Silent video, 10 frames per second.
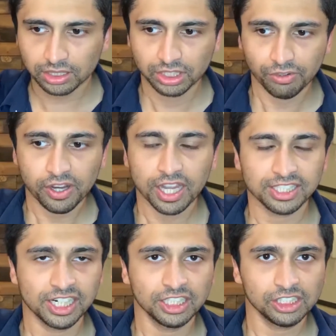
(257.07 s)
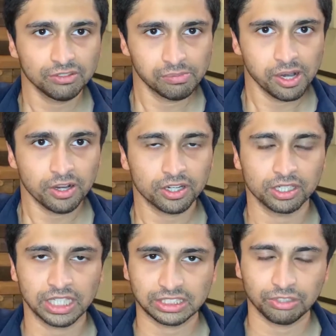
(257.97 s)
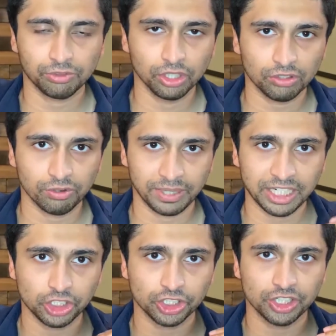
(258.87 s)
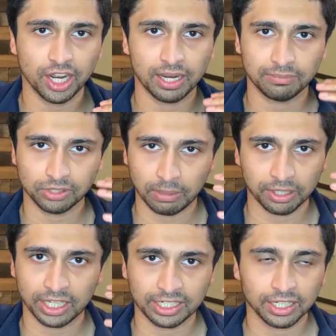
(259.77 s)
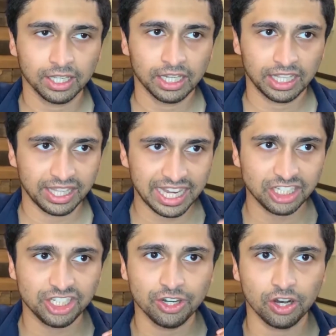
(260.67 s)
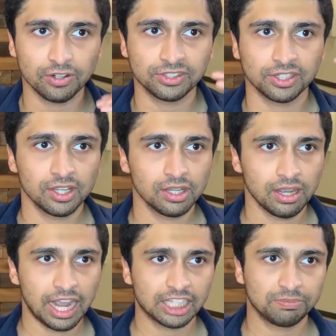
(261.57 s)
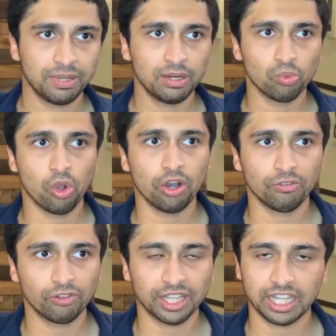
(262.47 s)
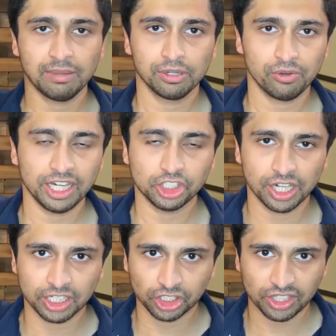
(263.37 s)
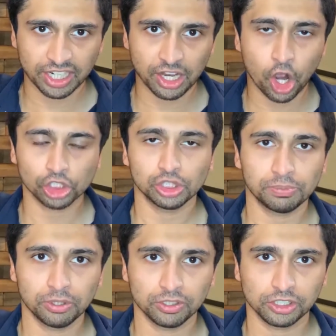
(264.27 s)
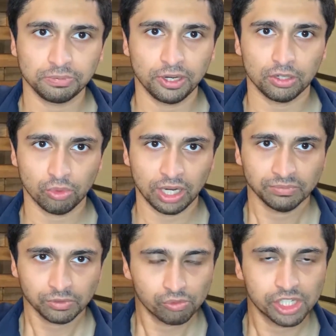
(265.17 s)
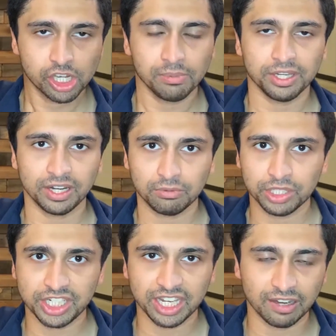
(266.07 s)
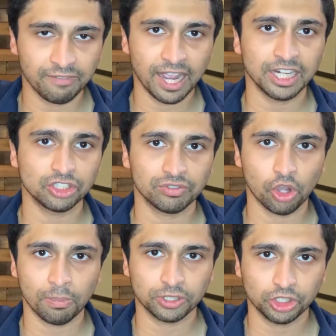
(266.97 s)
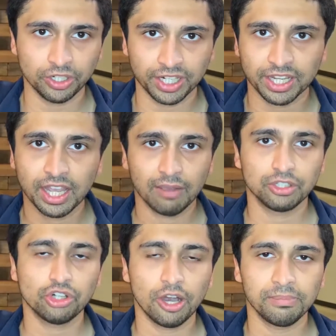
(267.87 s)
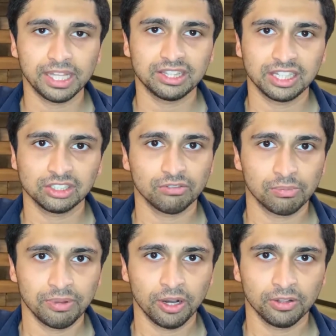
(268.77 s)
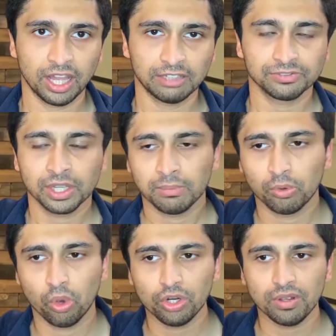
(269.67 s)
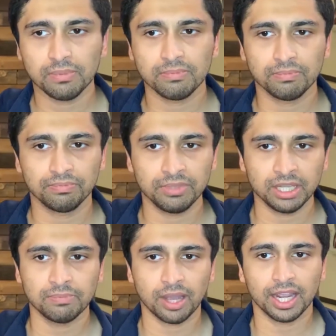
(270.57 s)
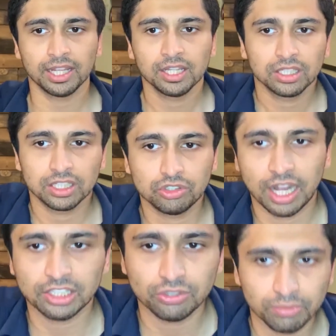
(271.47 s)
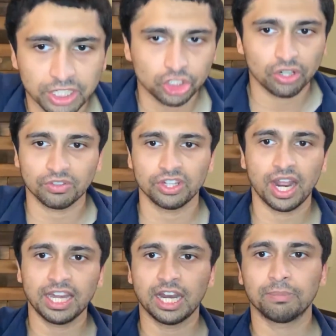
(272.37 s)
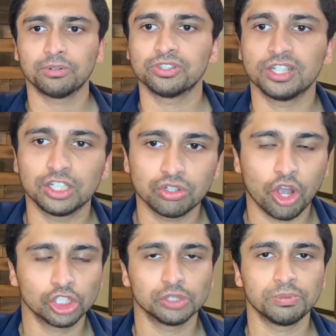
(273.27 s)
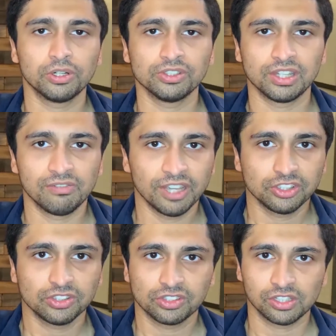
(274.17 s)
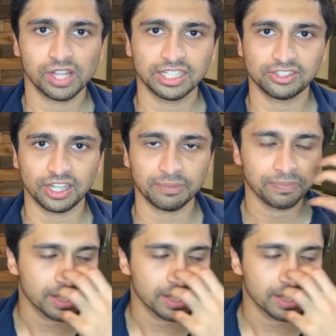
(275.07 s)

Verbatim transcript: The very identity of America, like if you look from ancient times, I mean, like in the eighteen hundreds, has been one of like immigration and just like an entrepreneurial spirit where we come here and we take advantage of the opportunity and we try to make things of a better life. But what do I mean by the transformation of the ninety-nine percent into entrepreneurs and investors on the light side?